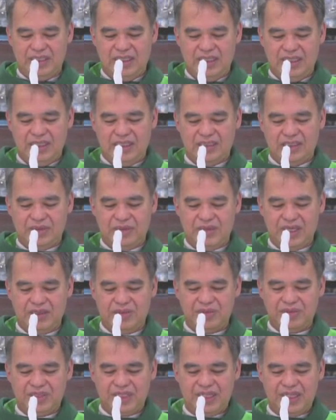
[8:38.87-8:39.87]
It is a way
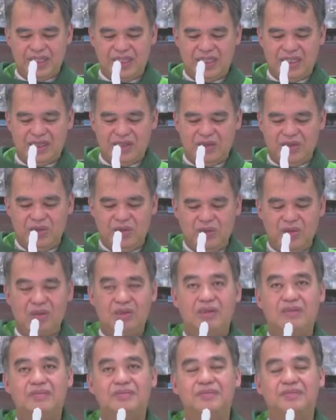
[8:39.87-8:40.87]
of saying that
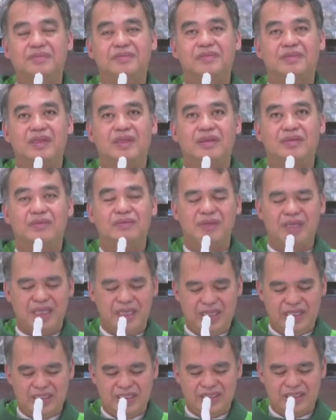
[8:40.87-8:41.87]
all
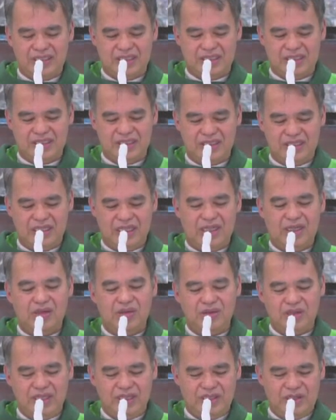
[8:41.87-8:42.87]
beings,
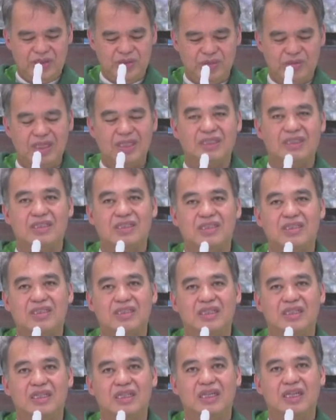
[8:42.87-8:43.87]
including humans,
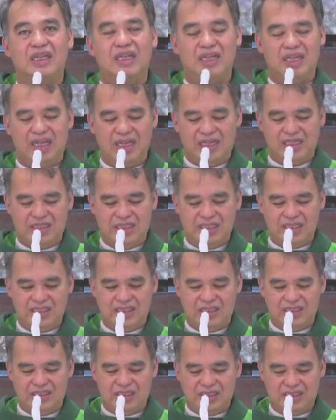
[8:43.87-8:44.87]

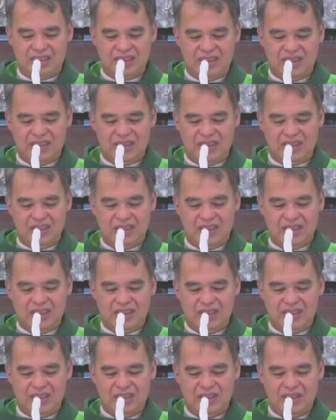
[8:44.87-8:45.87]
exist
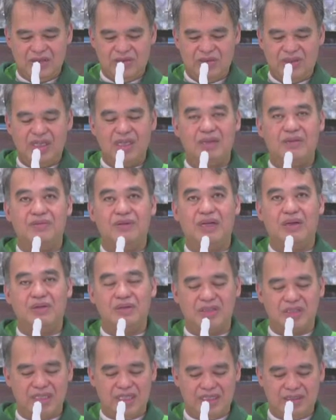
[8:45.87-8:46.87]
to give
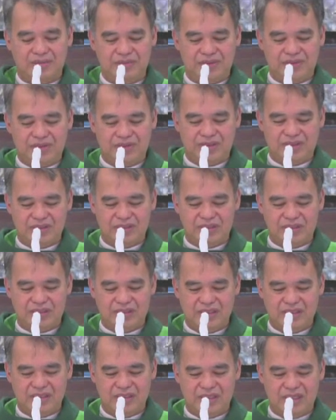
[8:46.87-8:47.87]
ourselves,
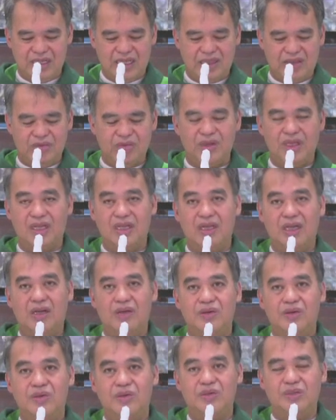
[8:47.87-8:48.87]
not to
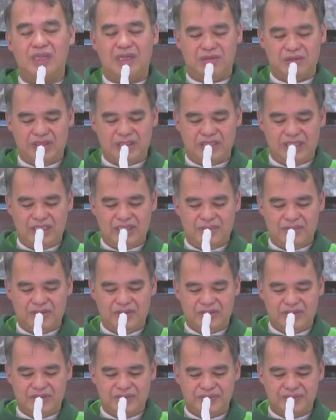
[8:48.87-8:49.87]
enclose ourselves.